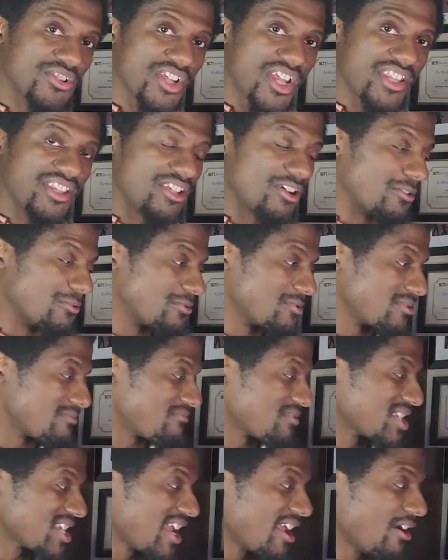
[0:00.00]
and they'll
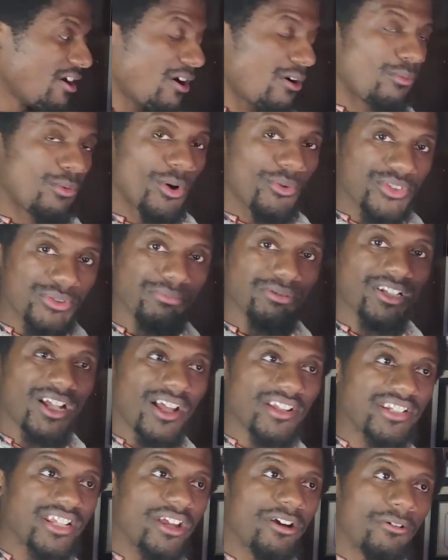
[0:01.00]
say, oh, well, the
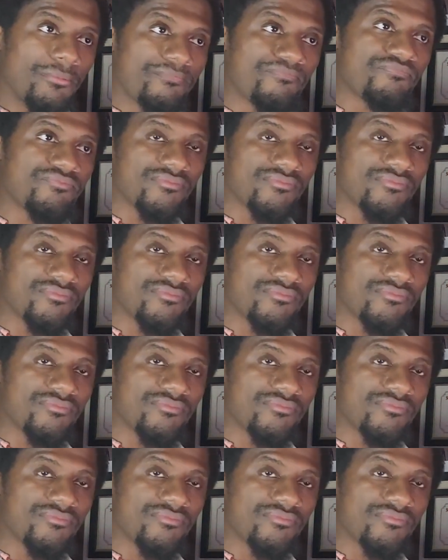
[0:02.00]
blonde ale,